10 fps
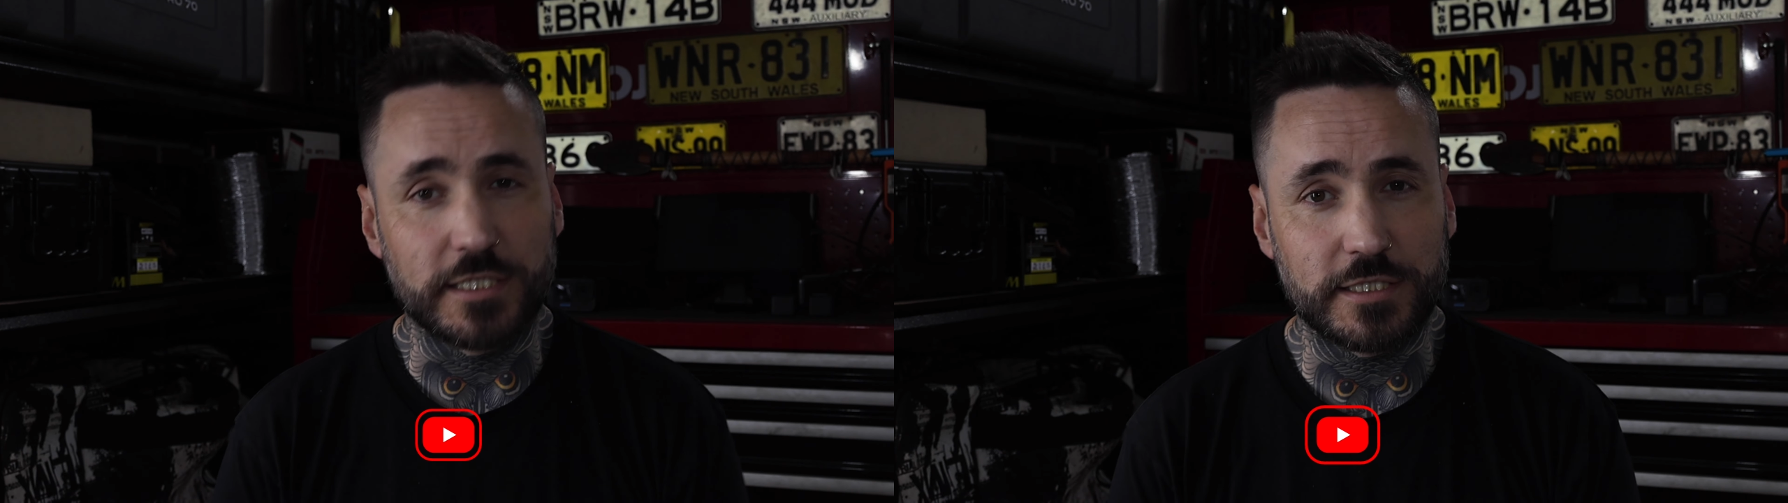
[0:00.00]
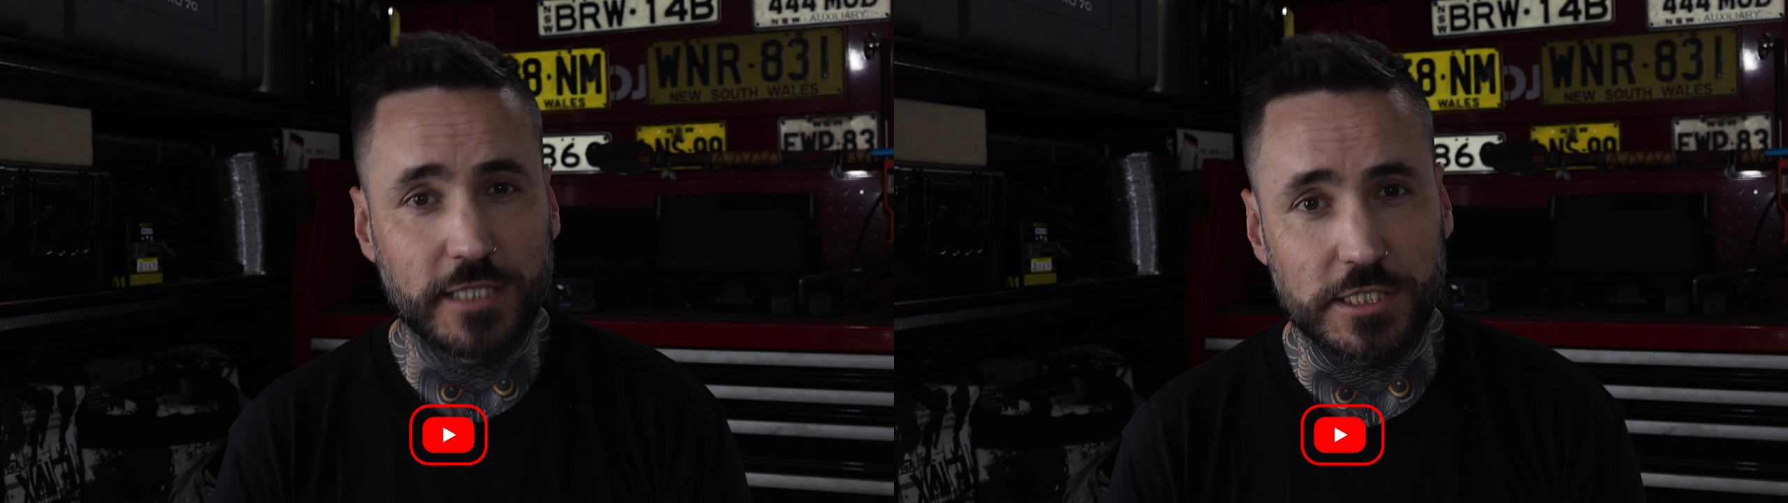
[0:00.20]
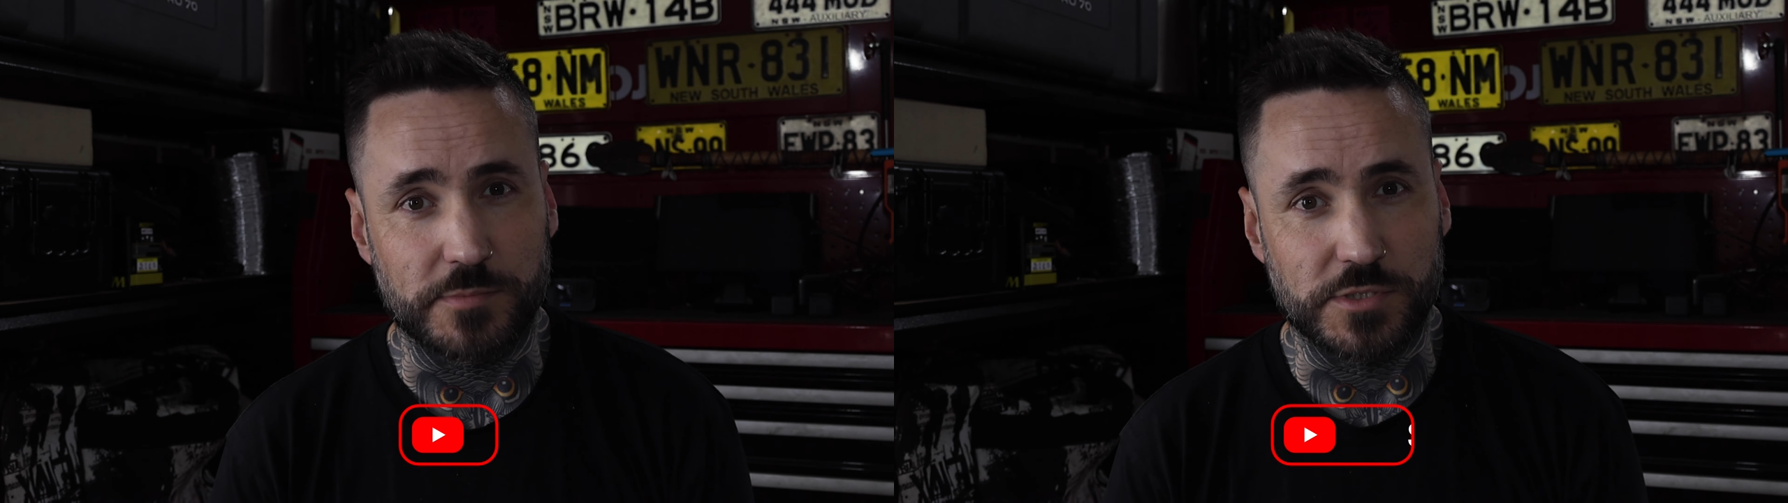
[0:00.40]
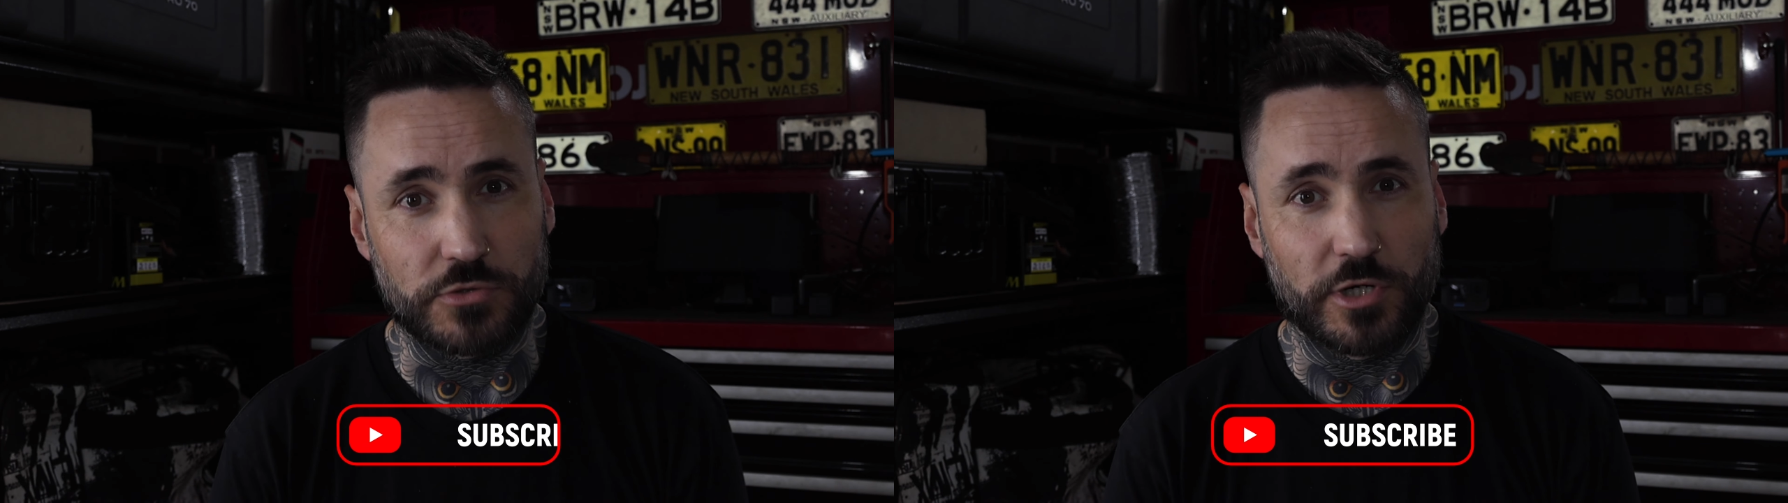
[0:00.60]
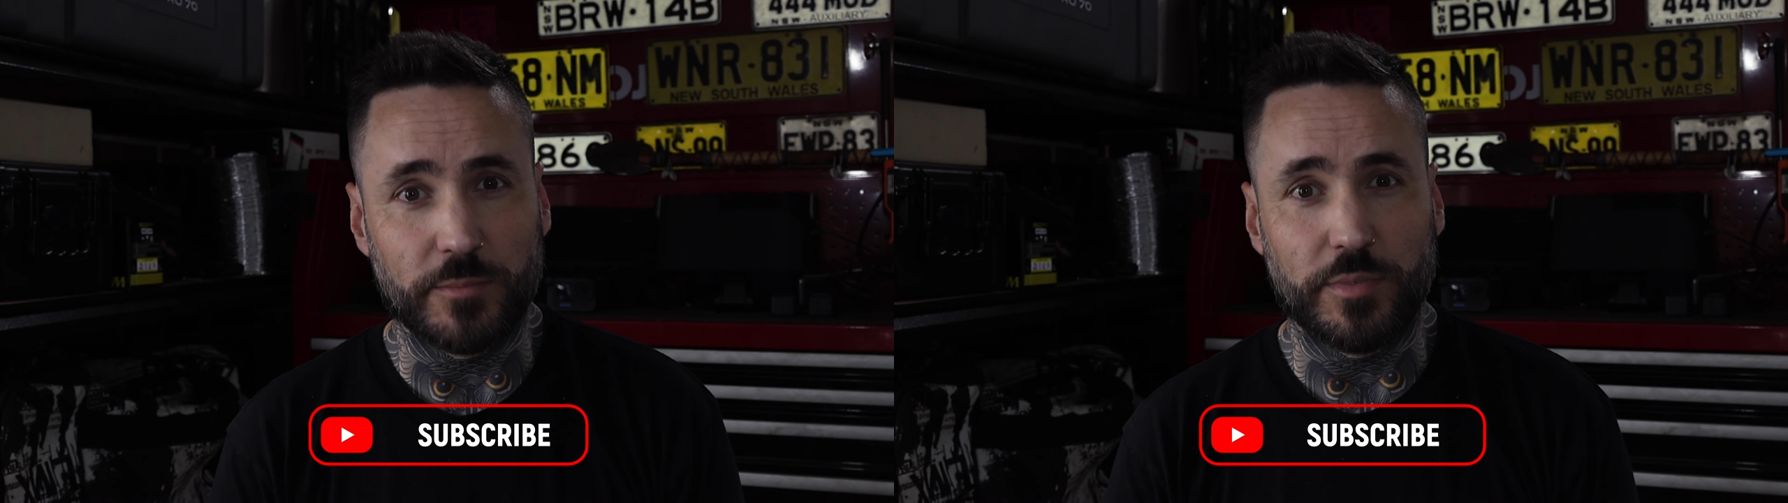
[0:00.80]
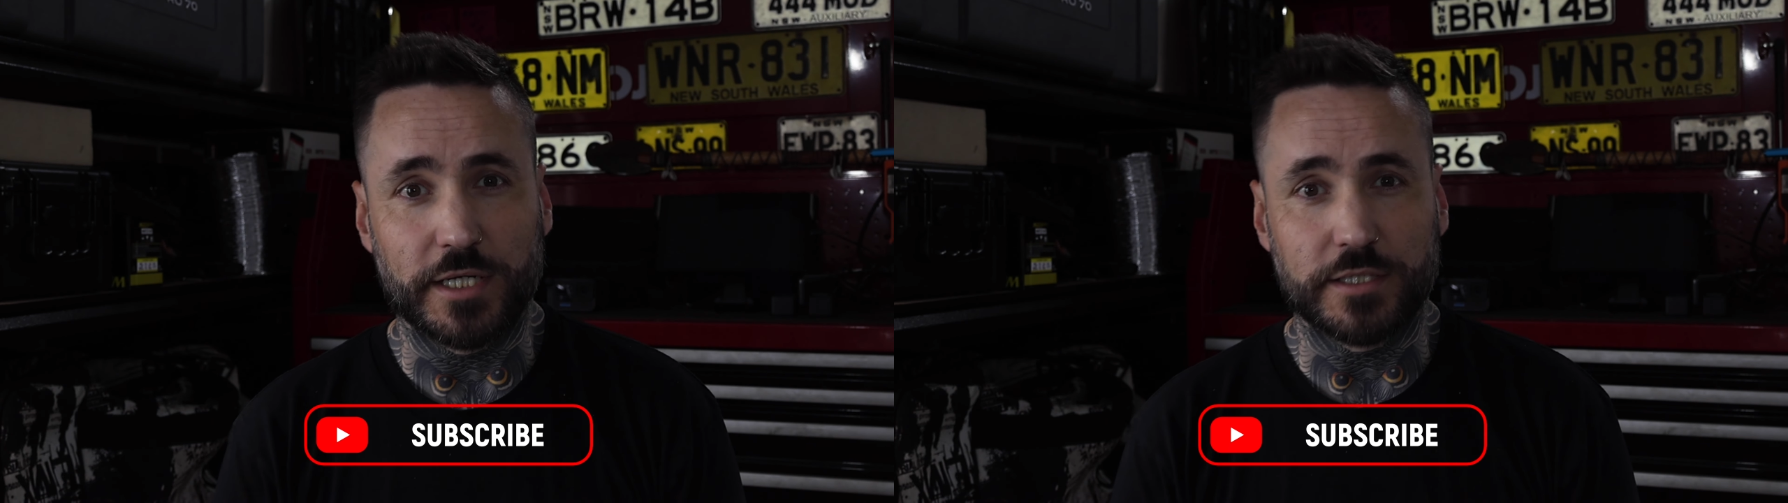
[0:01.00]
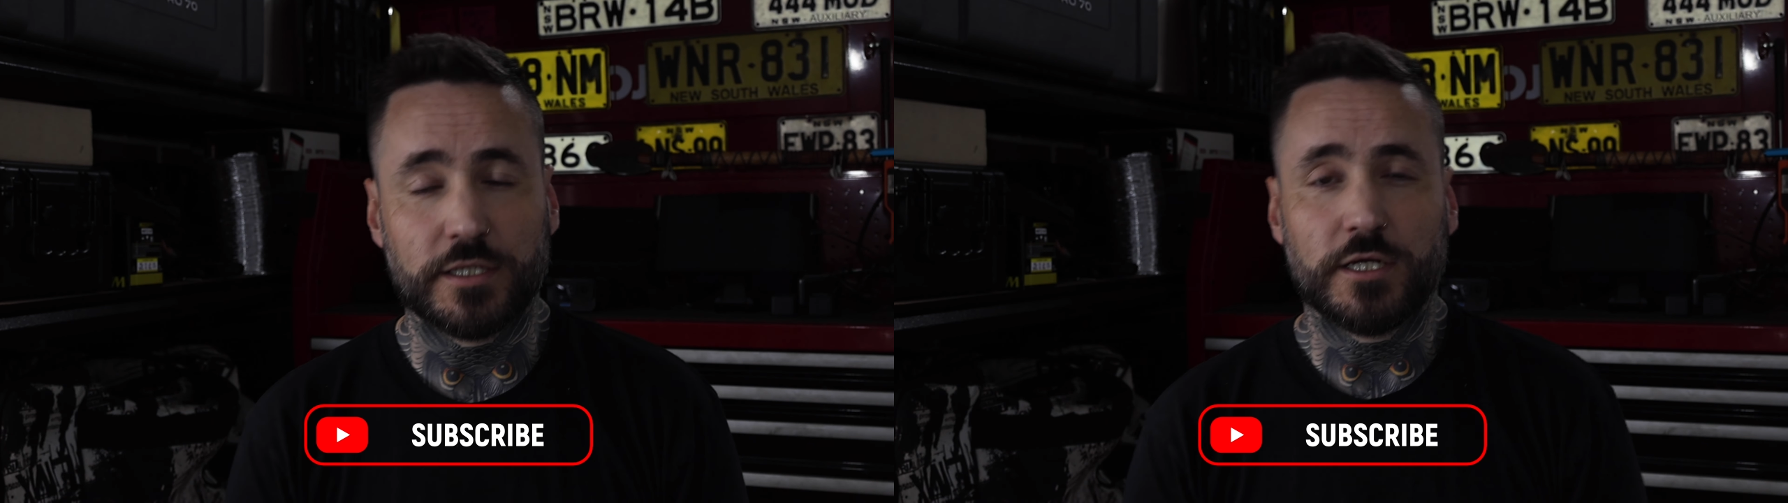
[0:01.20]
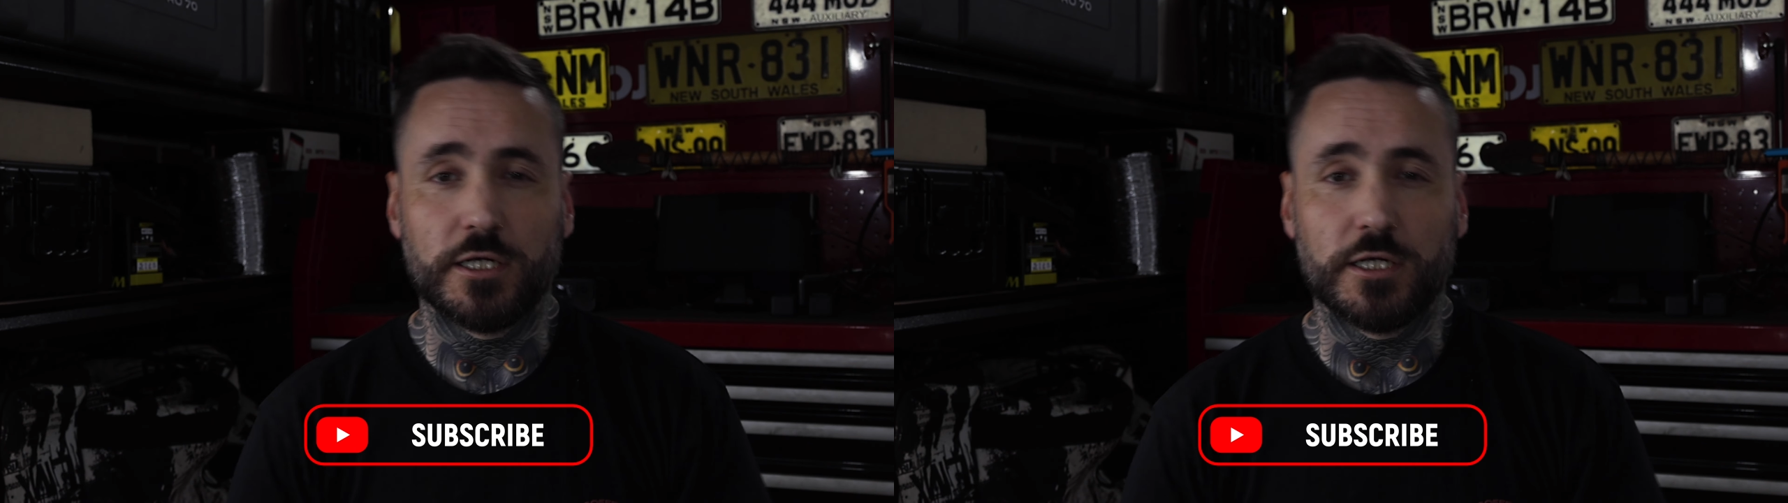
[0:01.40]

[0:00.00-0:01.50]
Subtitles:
hitting that subscribe button,